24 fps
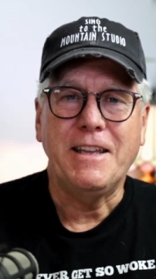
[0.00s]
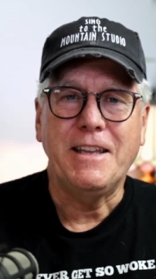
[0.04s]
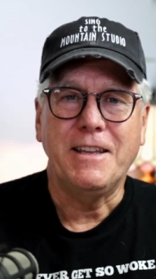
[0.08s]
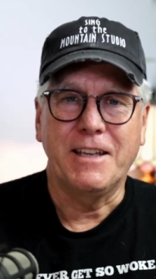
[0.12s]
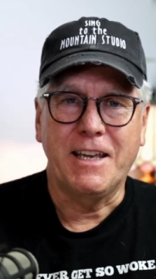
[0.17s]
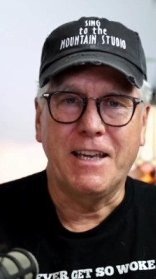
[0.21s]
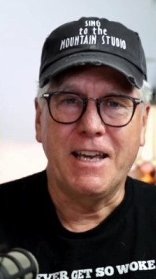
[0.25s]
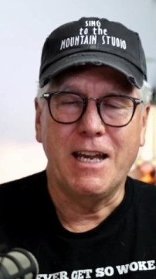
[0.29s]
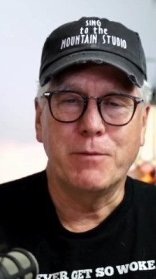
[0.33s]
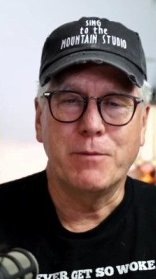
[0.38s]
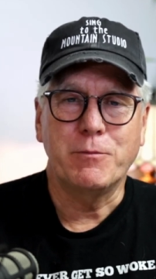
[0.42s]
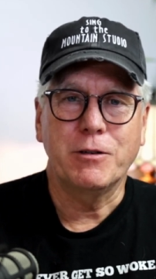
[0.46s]
The
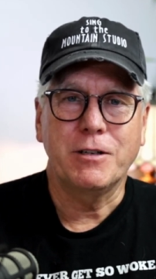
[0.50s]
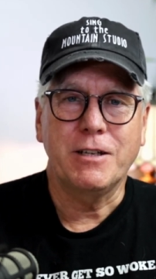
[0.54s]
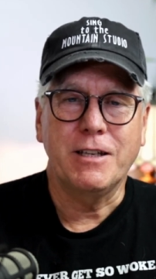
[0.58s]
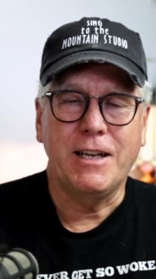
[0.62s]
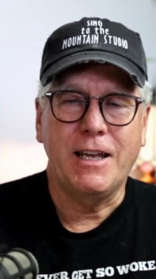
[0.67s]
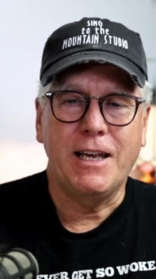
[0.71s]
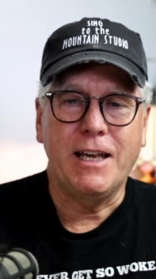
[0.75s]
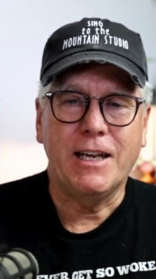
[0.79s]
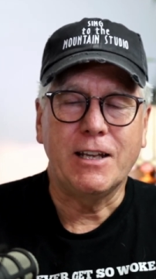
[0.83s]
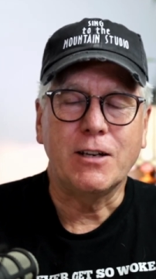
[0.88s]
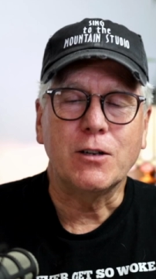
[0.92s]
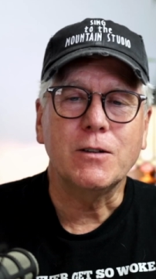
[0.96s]
camera can
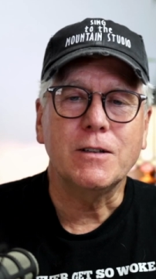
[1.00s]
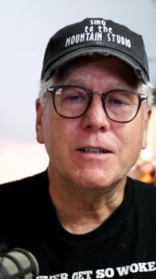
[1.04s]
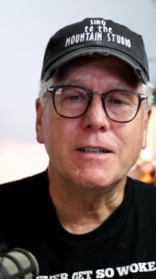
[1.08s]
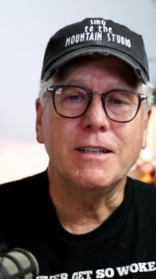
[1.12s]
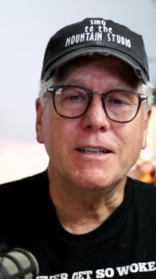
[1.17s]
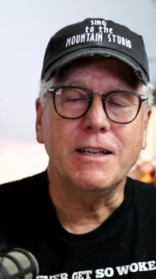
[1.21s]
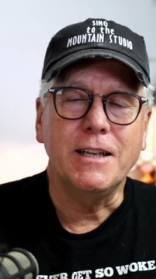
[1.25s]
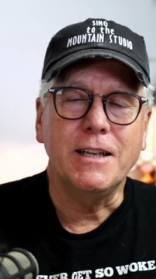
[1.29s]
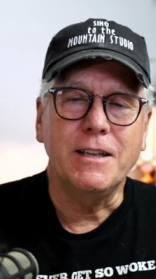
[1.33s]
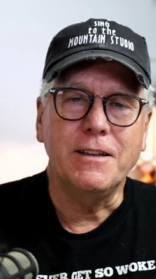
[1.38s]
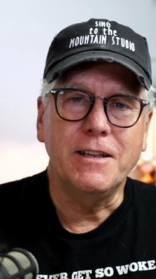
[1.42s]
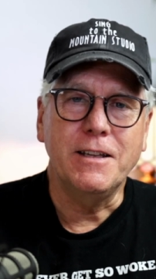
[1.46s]
handle it,
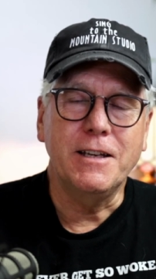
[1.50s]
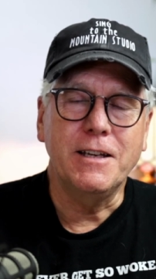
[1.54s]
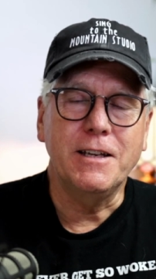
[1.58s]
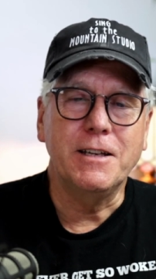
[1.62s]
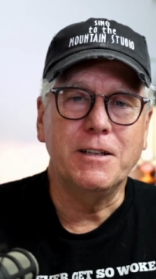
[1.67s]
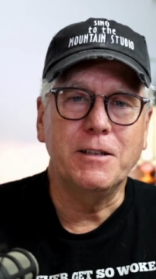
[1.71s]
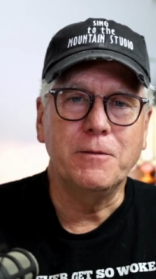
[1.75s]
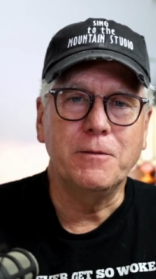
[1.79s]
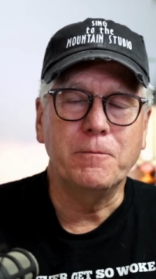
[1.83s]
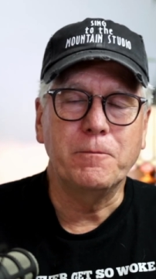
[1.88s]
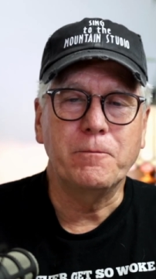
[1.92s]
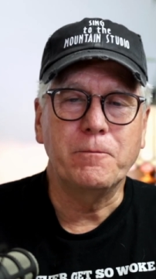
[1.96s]
and
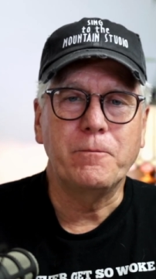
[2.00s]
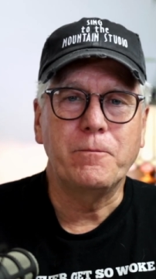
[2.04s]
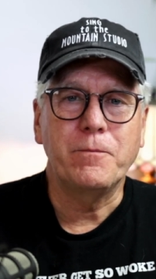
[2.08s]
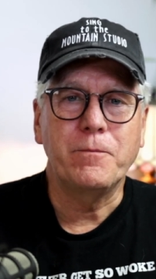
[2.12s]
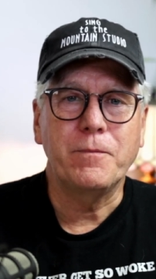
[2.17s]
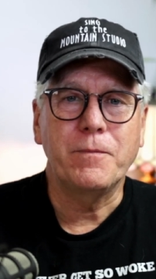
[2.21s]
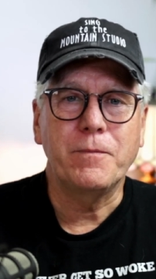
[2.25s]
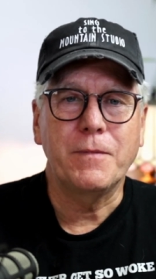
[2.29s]
then